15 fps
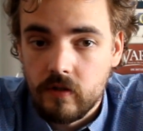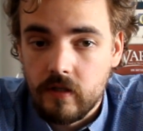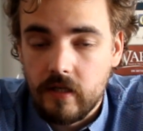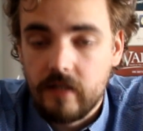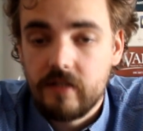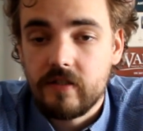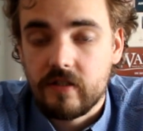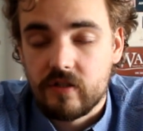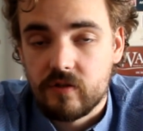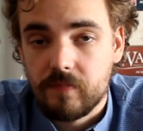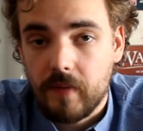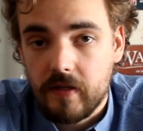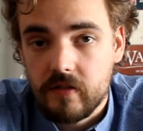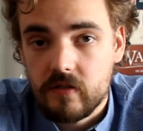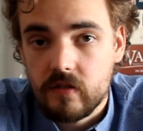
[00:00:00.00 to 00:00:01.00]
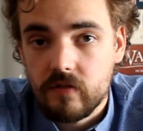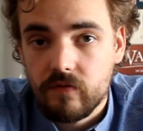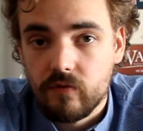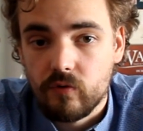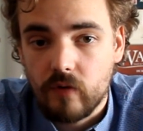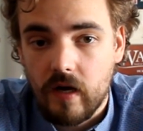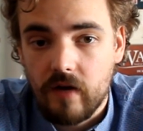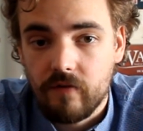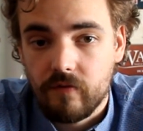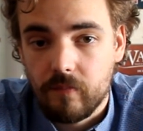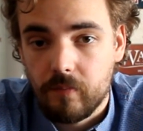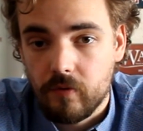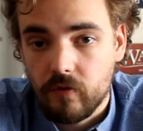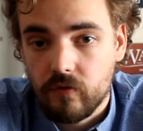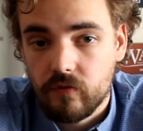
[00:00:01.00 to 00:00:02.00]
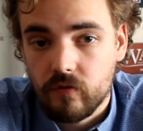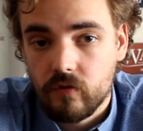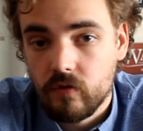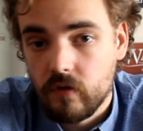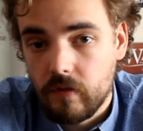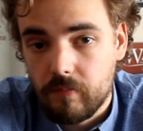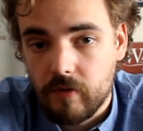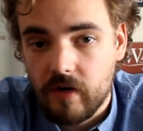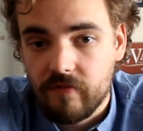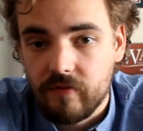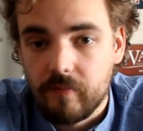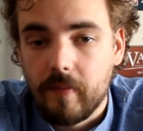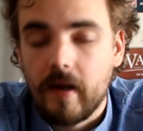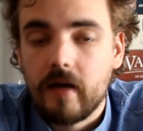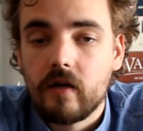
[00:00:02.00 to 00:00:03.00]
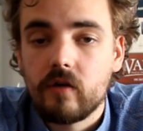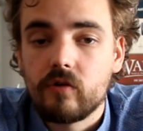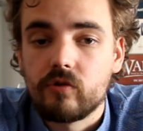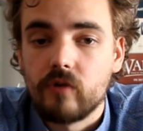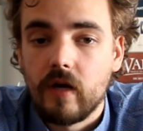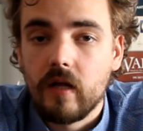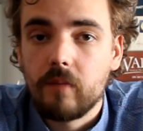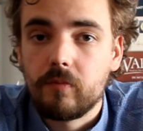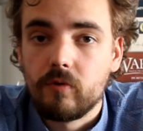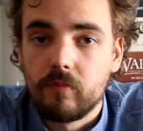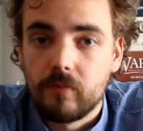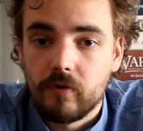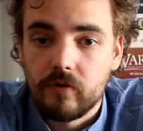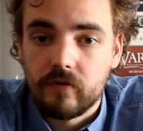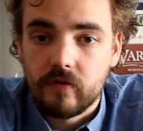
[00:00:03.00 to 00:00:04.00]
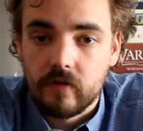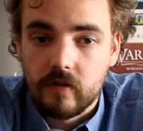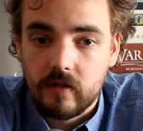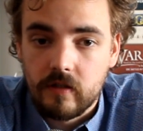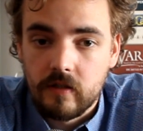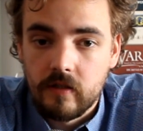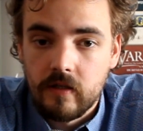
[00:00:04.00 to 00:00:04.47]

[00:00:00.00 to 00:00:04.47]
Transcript: It is expensive to have a private banker, to help you personally.